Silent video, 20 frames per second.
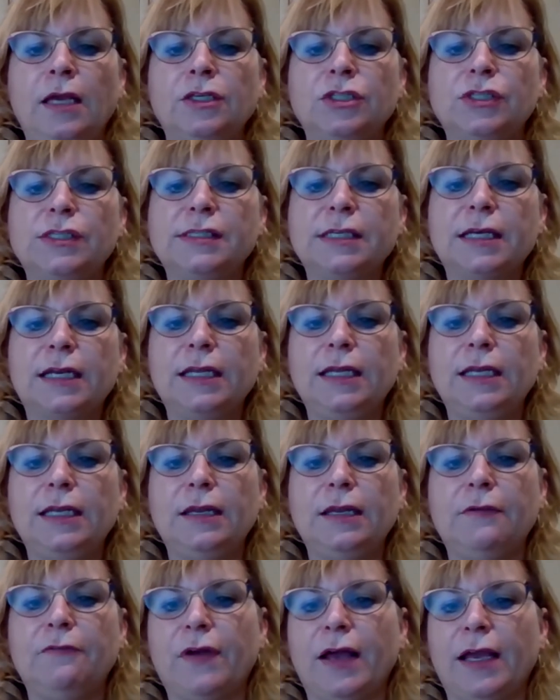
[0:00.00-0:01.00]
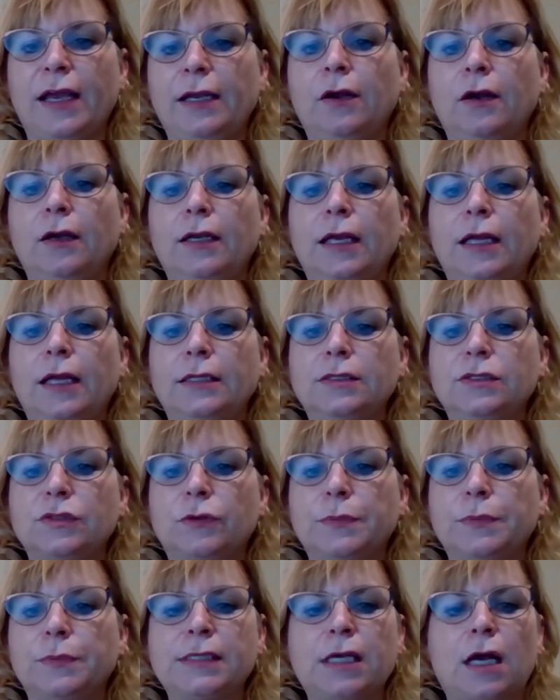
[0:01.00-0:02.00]
She studied fine art at
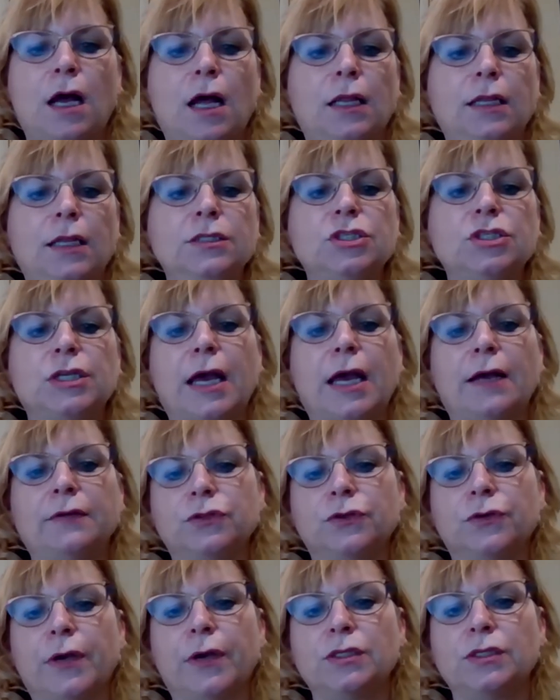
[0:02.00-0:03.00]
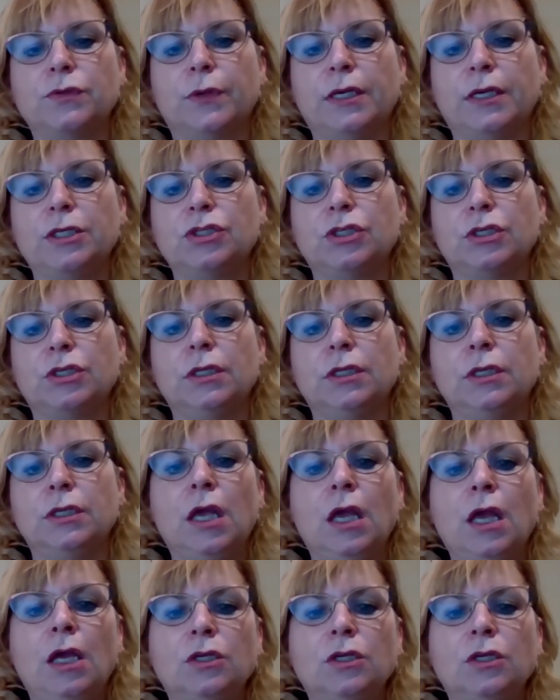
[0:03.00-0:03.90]
Scripps College, and after graduation,